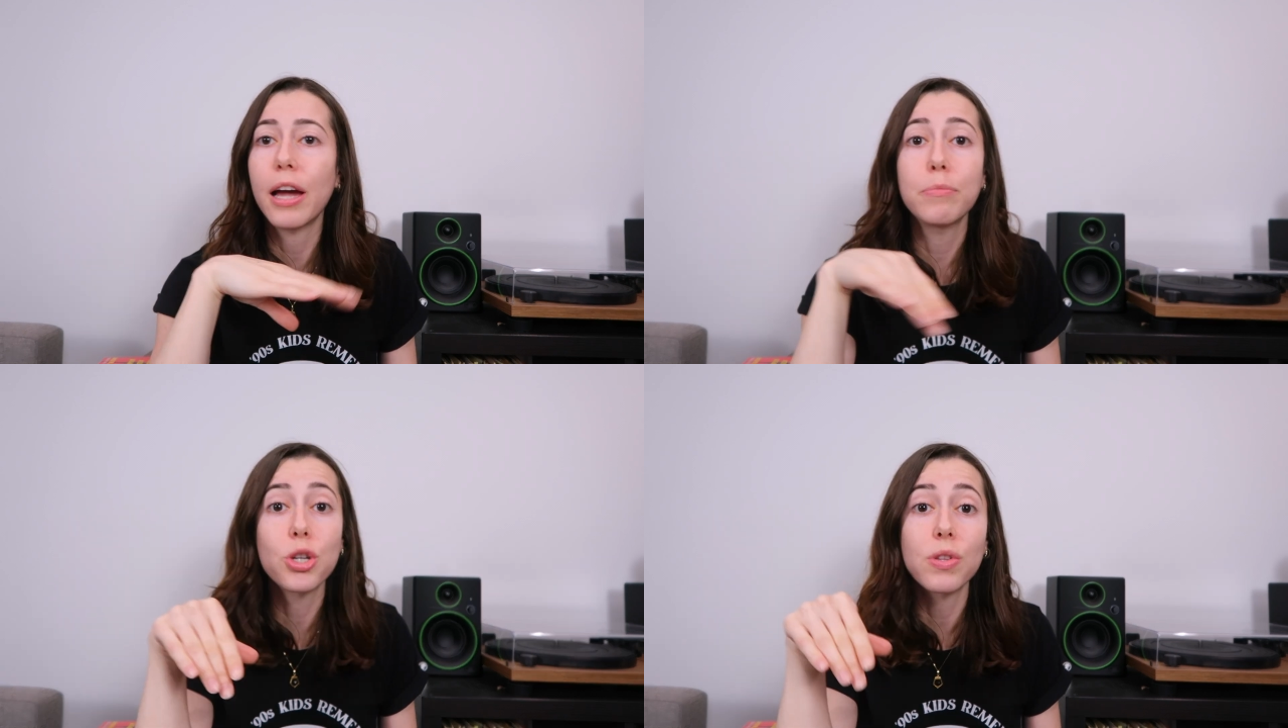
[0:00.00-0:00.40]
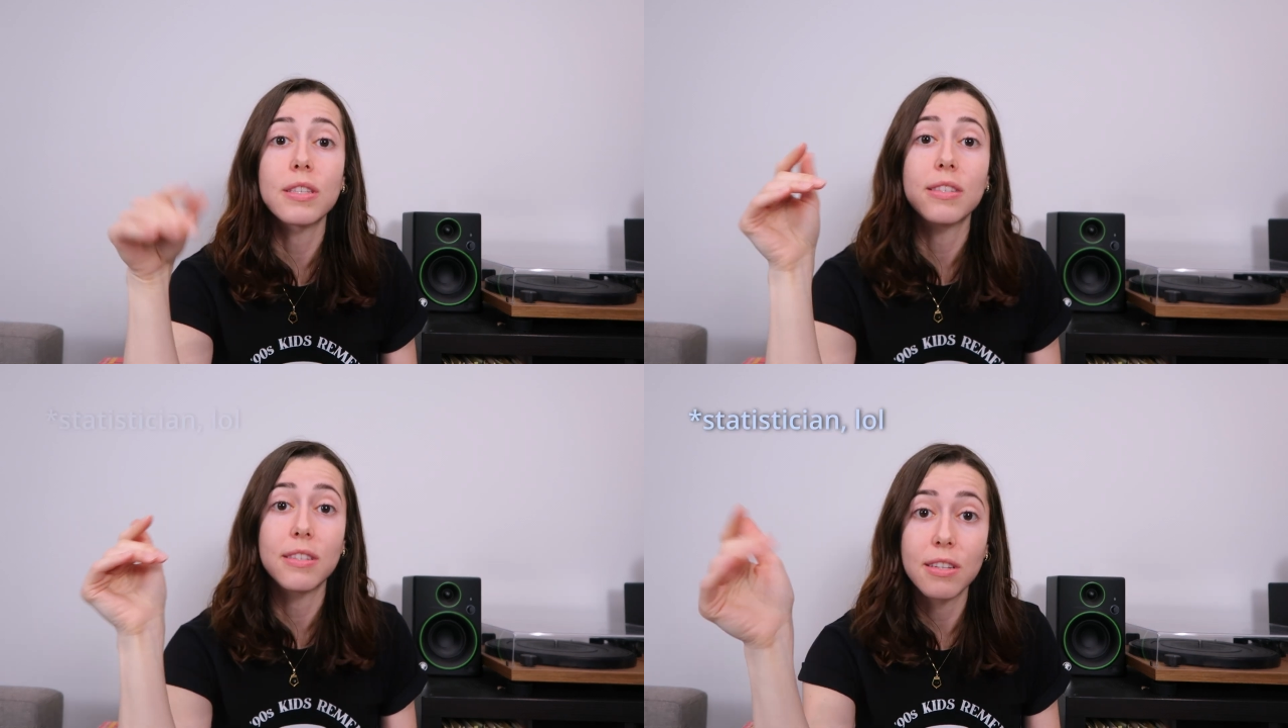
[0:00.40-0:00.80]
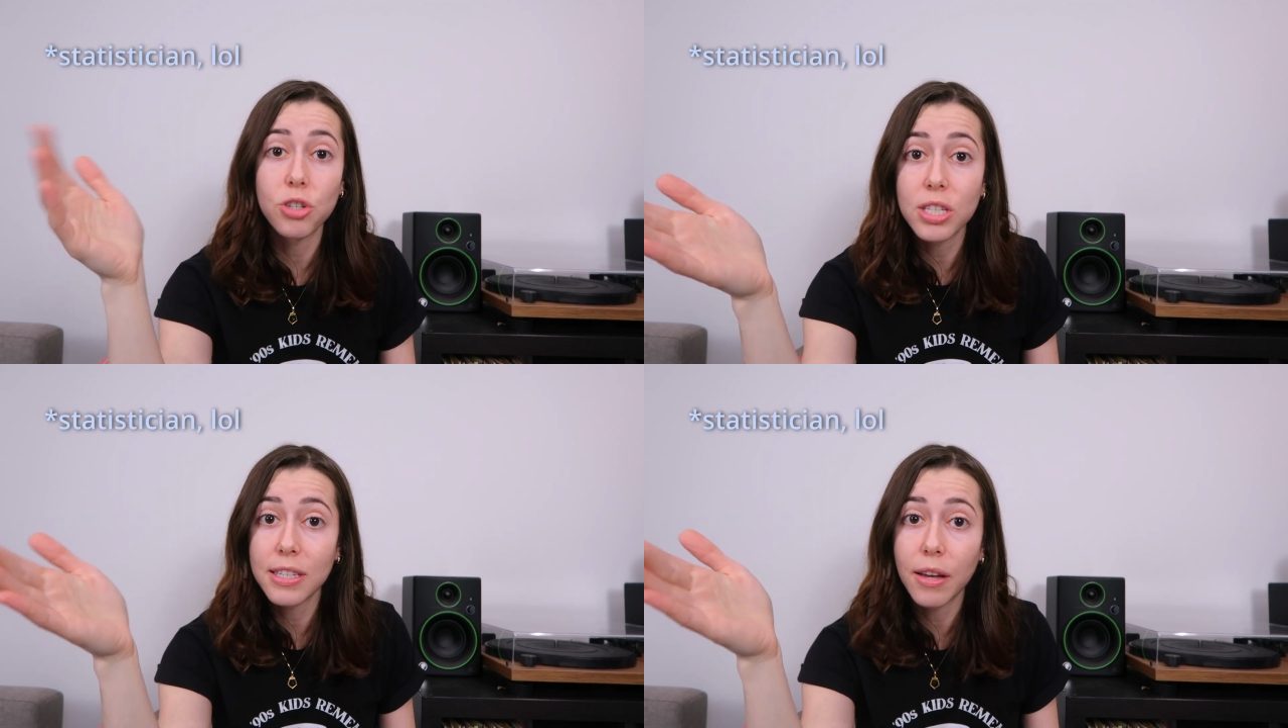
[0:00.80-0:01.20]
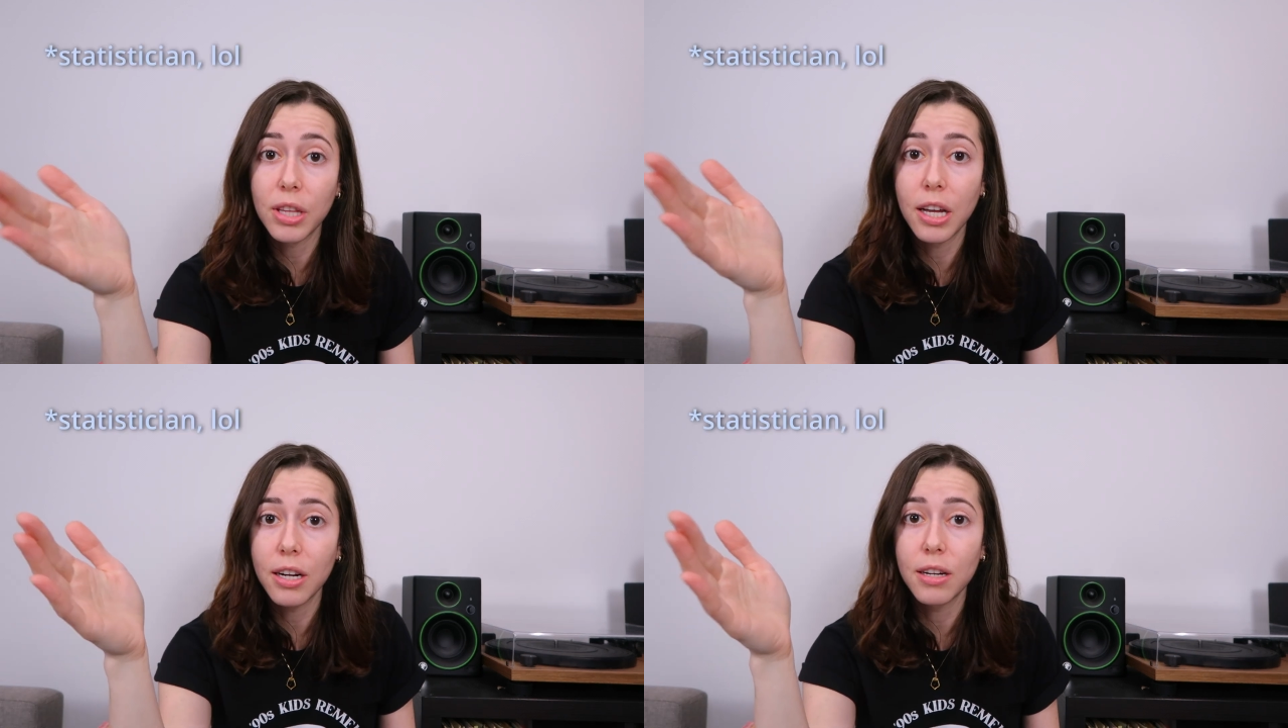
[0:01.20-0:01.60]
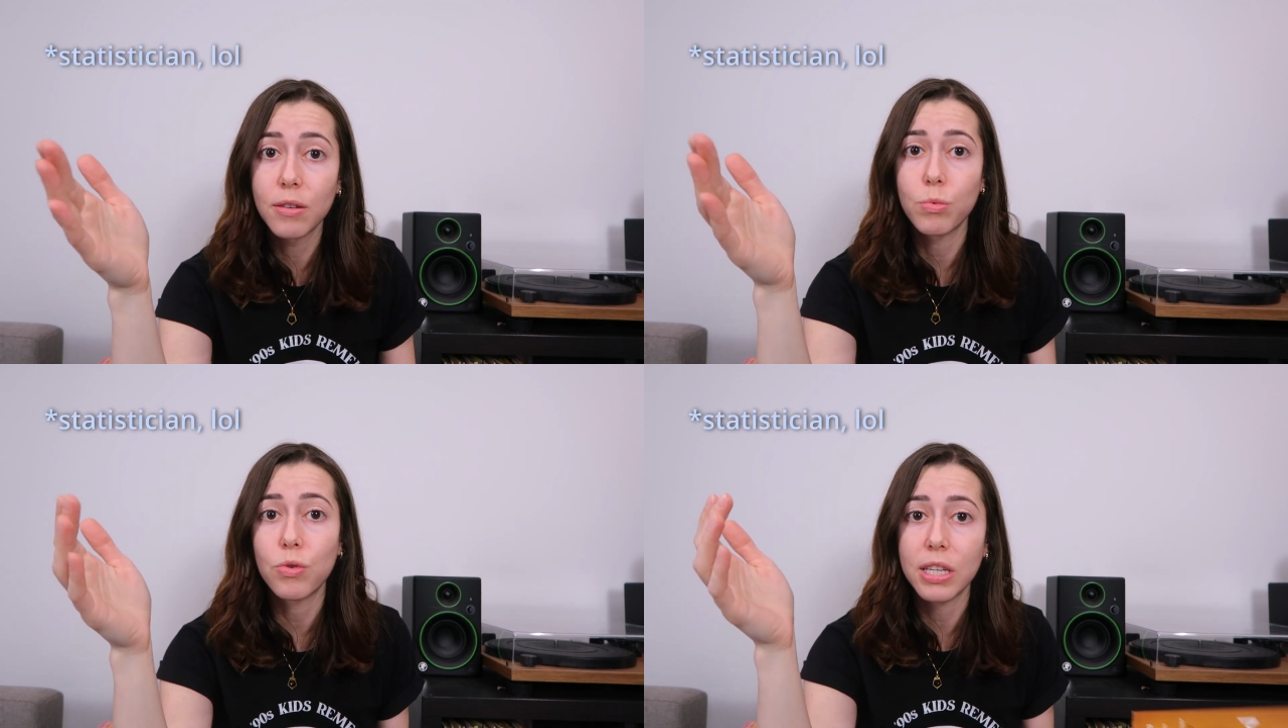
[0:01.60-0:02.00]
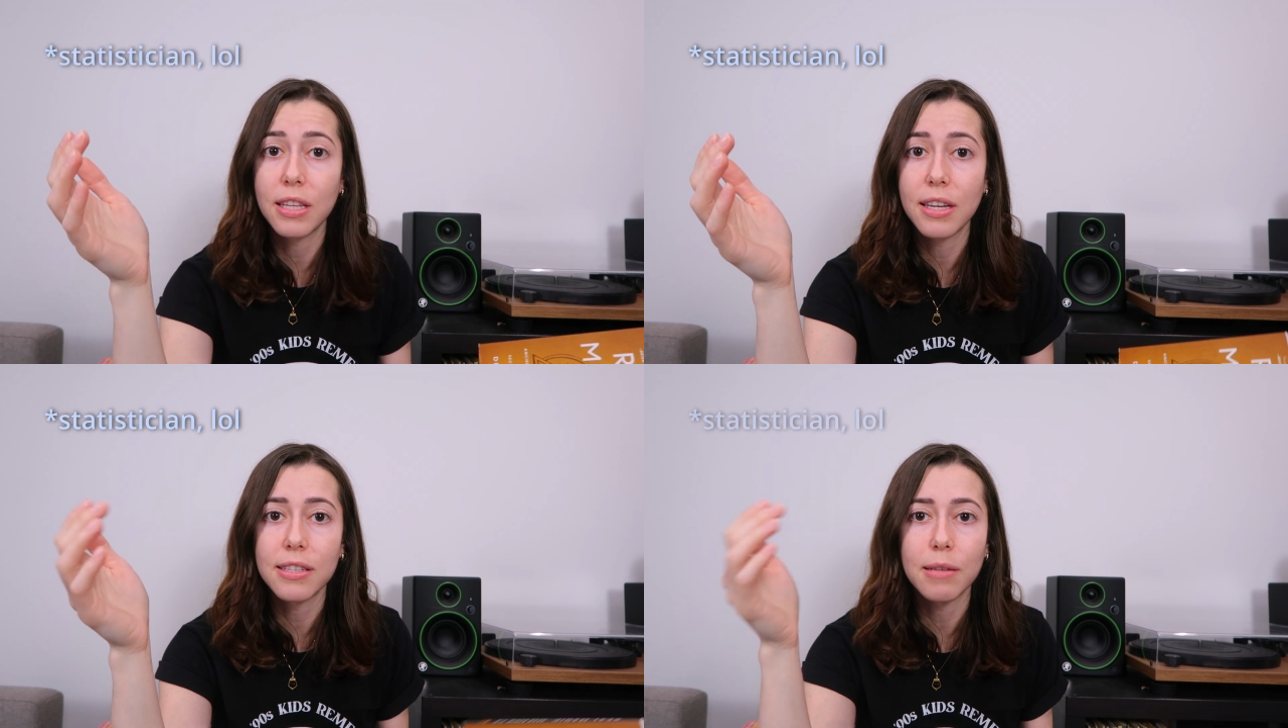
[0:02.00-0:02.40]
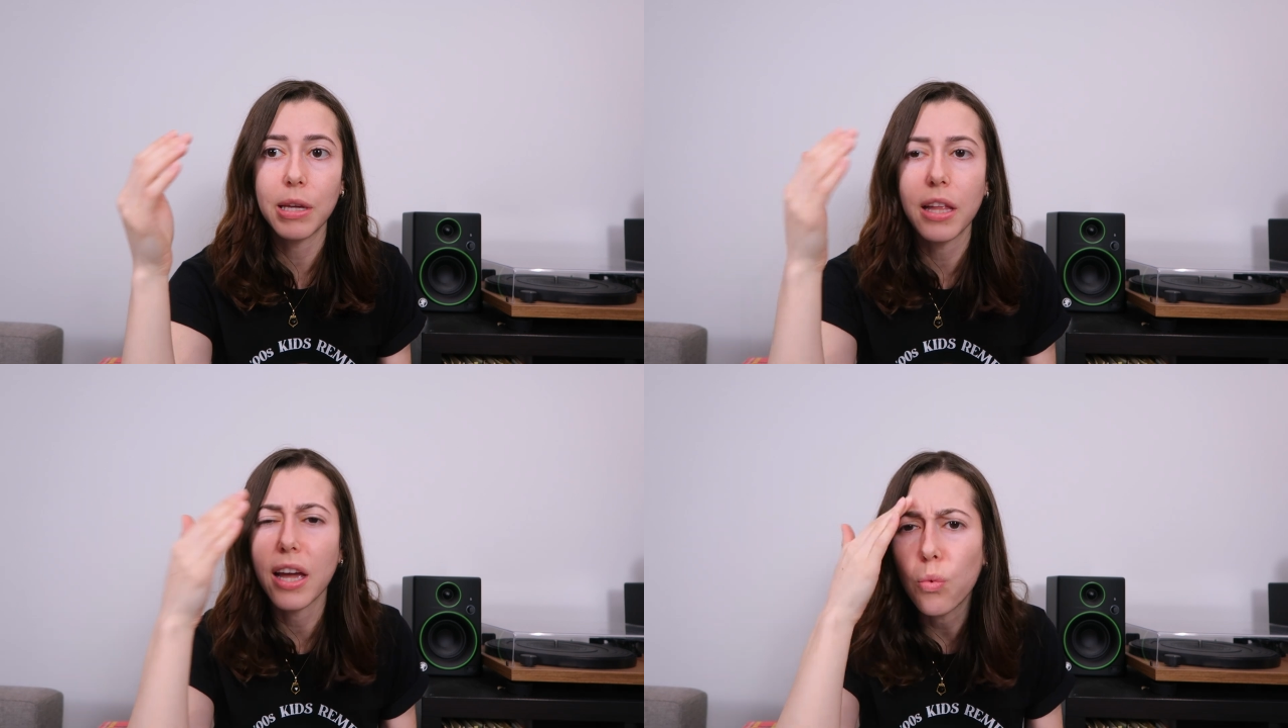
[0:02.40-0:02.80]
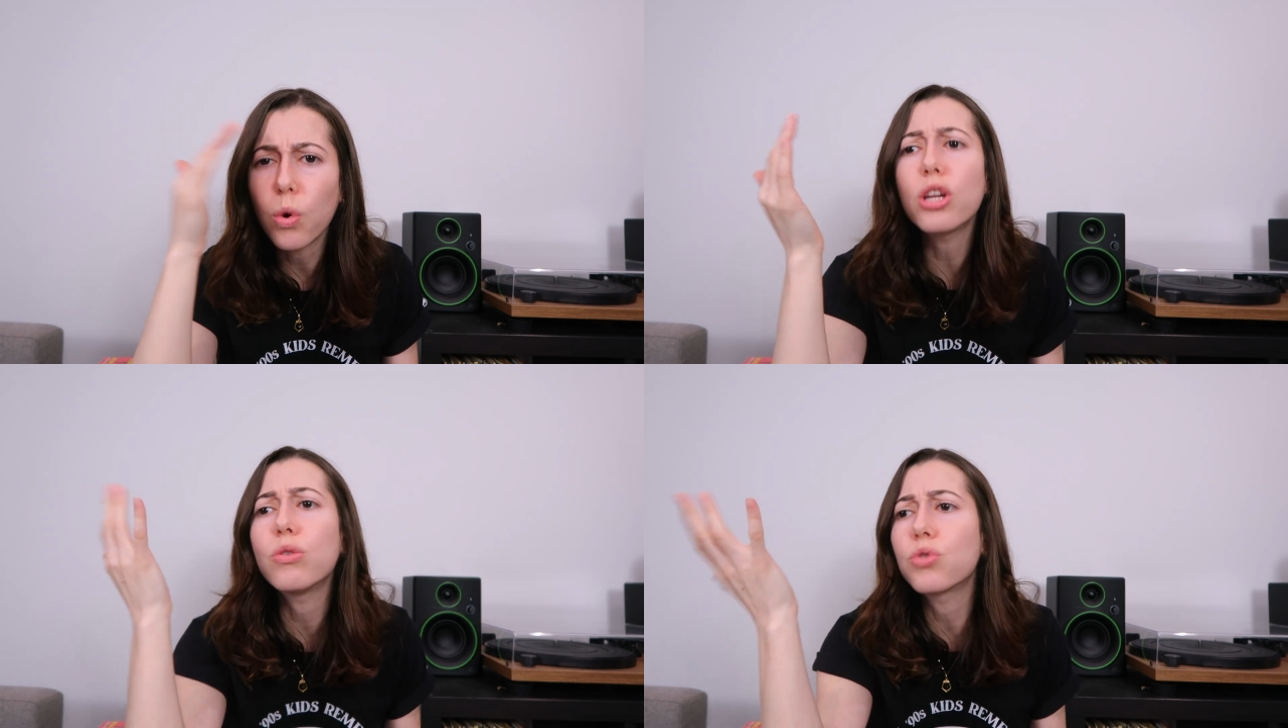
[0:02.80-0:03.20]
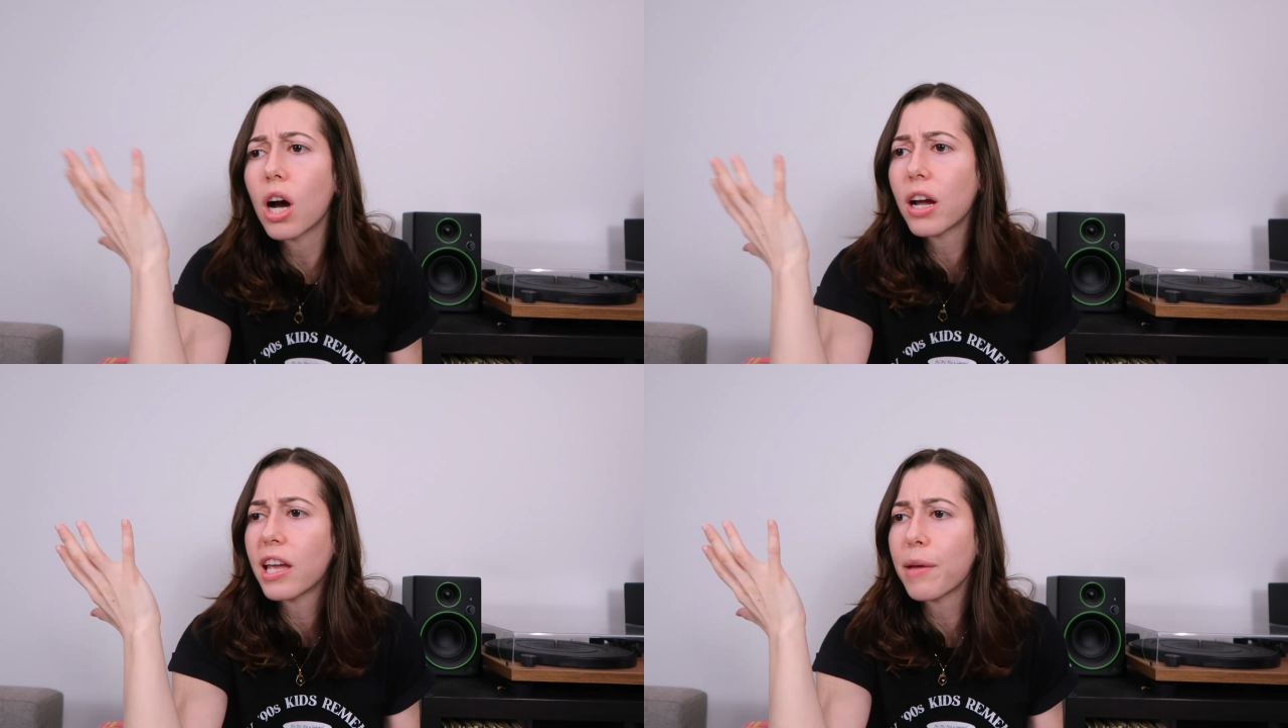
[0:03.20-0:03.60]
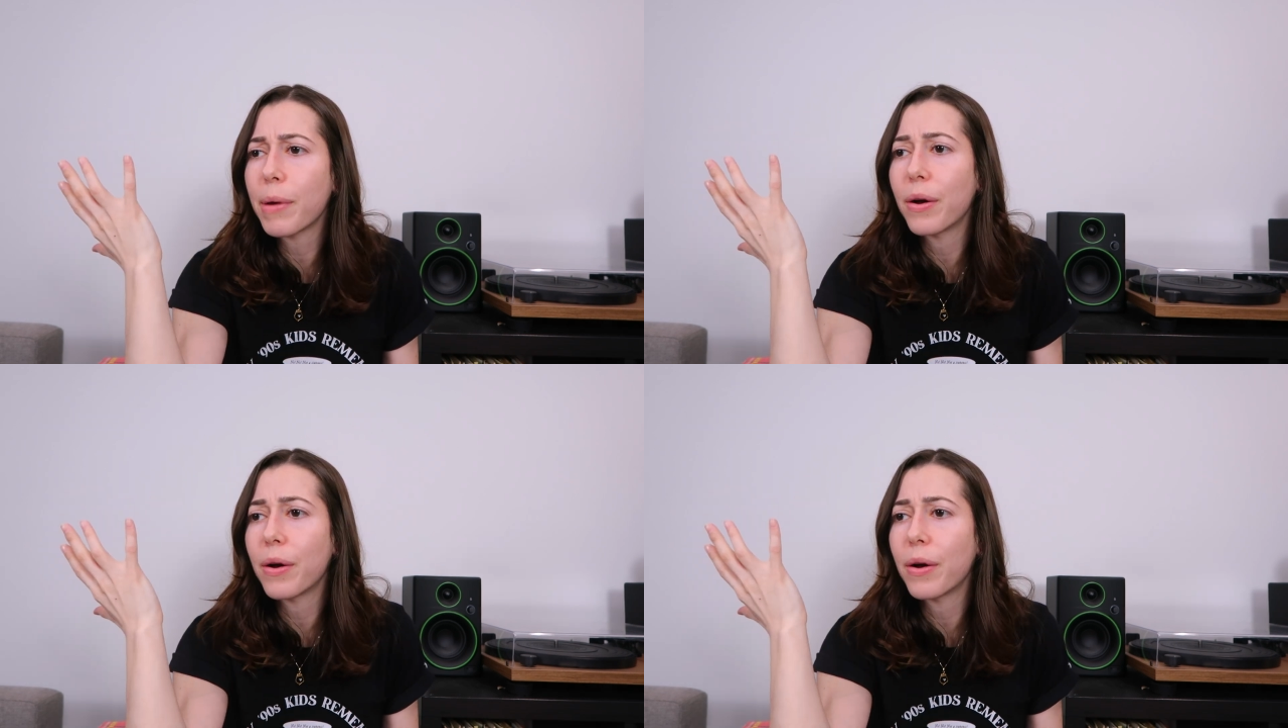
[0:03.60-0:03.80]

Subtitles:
I'm sure that statisticians out there would read this and be like, what are you talking about?